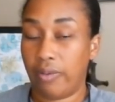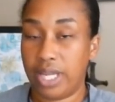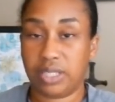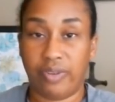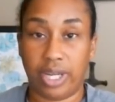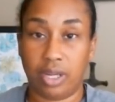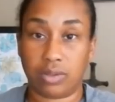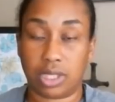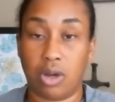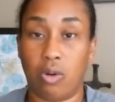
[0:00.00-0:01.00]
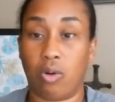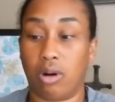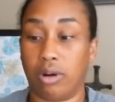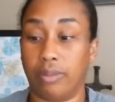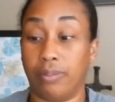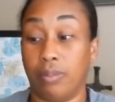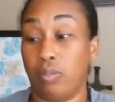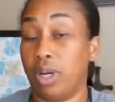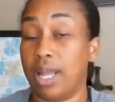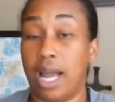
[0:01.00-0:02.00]
these videos go, or
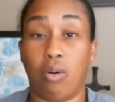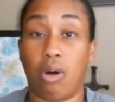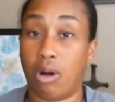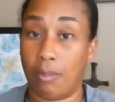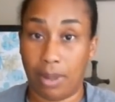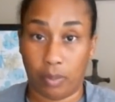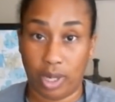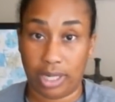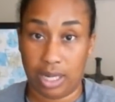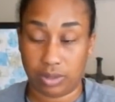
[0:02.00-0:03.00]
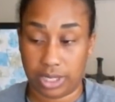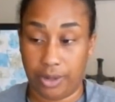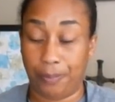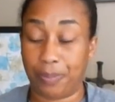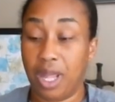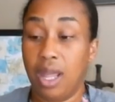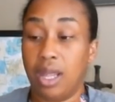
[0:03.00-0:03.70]
really how all my breakdowns go.